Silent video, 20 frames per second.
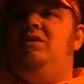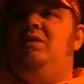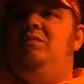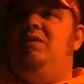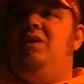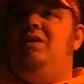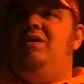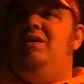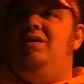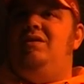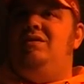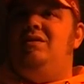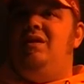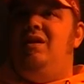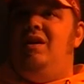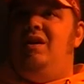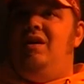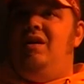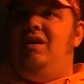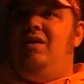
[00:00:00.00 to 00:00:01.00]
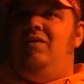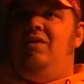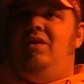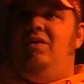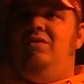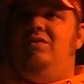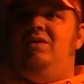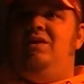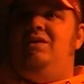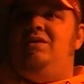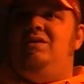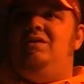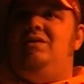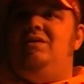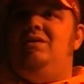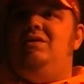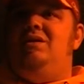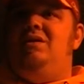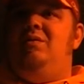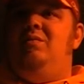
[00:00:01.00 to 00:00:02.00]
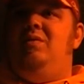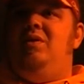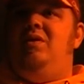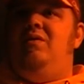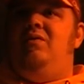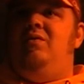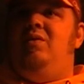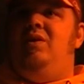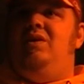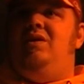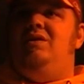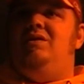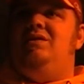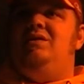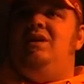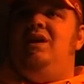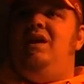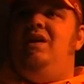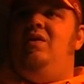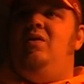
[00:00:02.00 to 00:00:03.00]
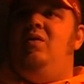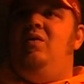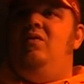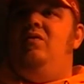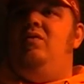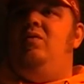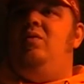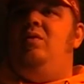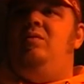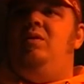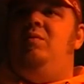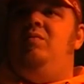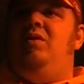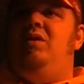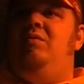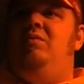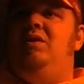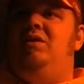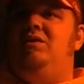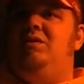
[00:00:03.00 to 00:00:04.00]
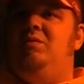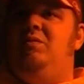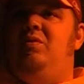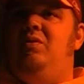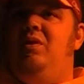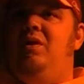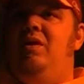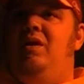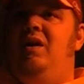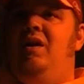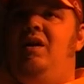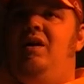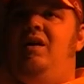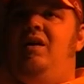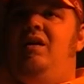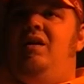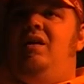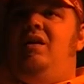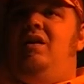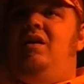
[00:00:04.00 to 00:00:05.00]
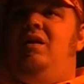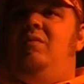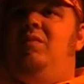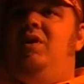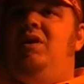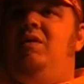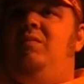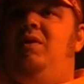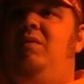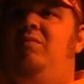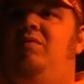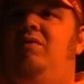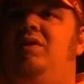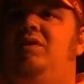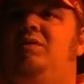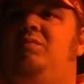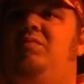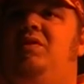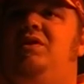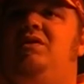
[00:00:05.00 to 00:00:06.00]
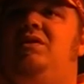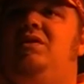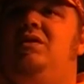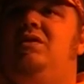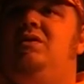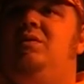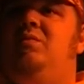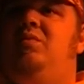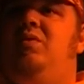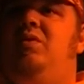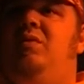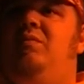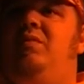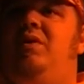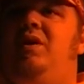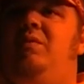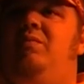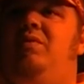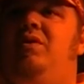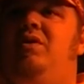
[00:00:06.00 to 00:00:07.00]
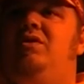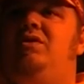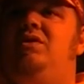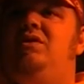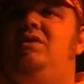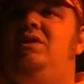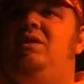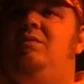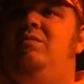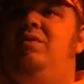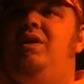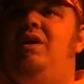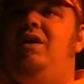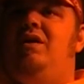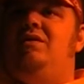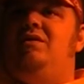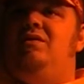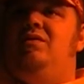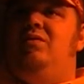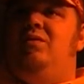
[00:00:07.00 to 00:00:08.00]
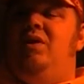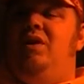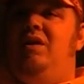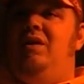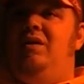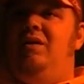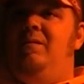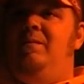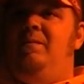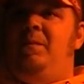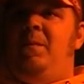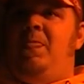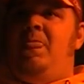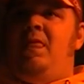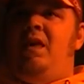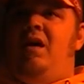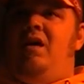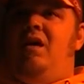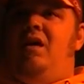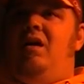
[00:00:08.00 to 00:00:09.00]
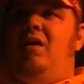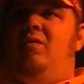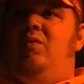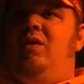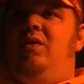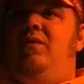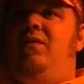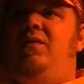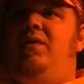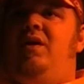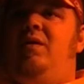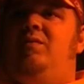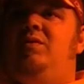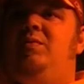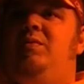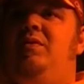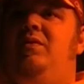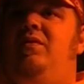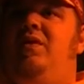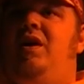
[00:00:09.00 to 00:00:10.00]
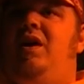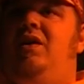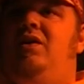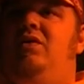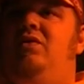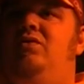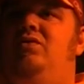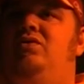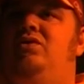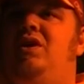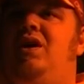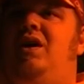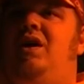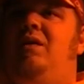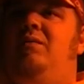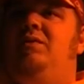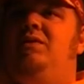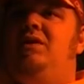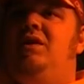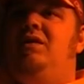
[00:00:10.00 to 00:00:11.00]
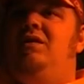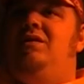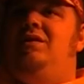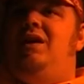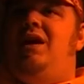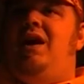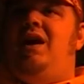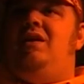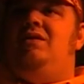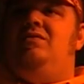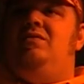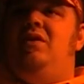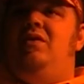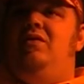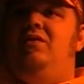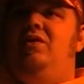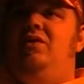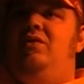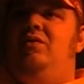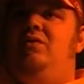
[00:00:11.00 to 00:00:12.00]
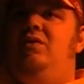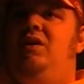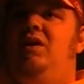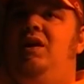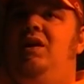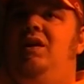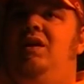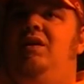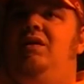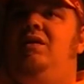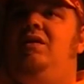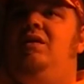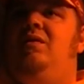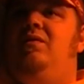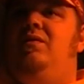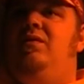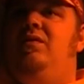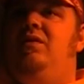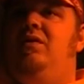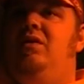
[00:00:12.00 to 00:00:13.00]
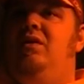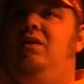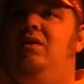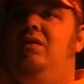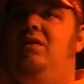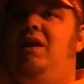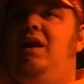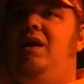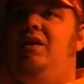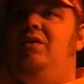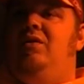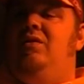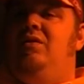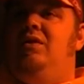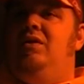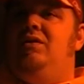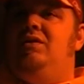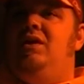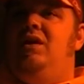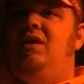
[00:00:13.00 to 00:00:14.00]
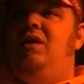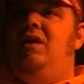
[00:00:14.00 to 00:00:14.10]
and because of all the reasons listed above, wind has gained overwhelming public support. Many people express their support by purchasing blocks of wind Wind farms provide new jobs, tax revenue, and income for landowners.